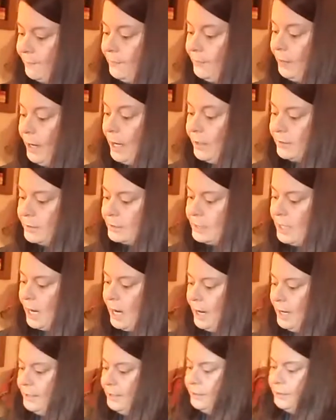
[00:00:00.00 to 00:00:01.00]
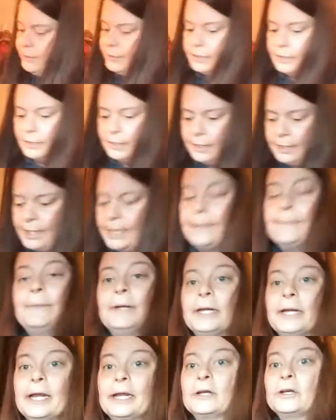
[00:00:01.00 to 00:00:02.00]
you're outside, you're keeping
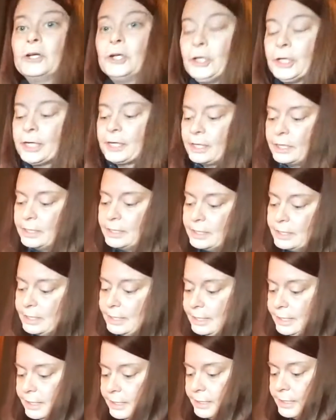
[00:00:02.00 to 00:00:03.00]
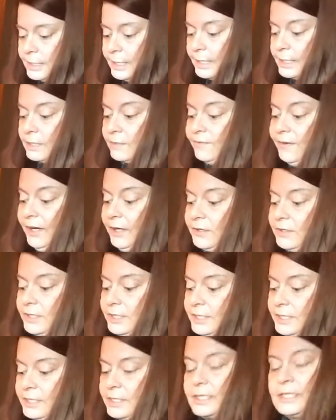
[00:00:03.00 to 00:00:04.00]
a good 6
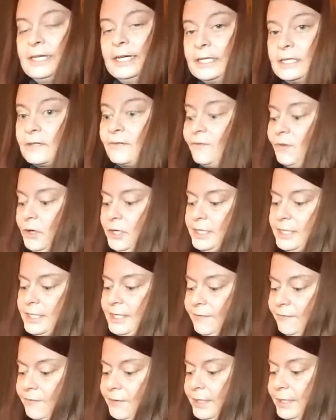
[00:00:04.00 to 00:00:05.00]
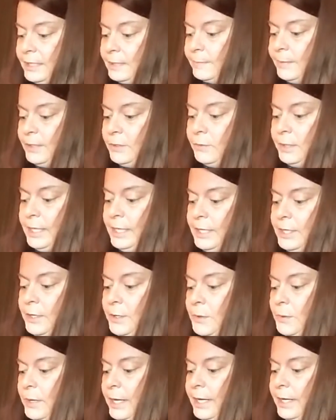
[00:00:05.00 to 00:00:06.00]
foot difference between
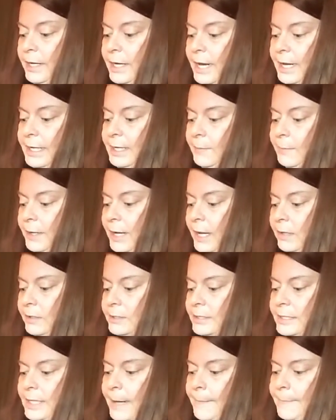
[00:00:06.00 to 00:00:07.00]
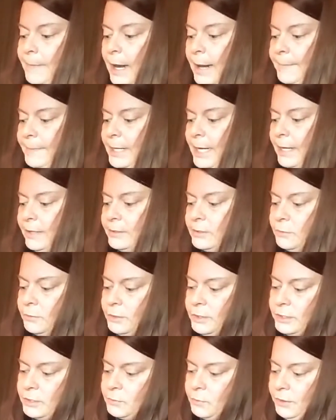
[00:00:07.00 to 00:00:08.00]
you and anyone else that might be
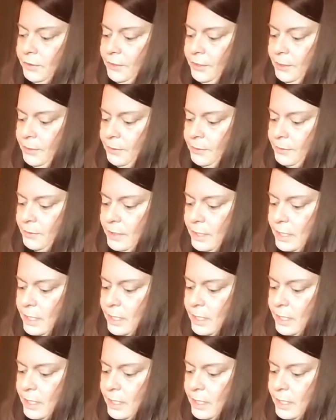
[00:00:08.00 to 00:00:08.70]
outdoors with you.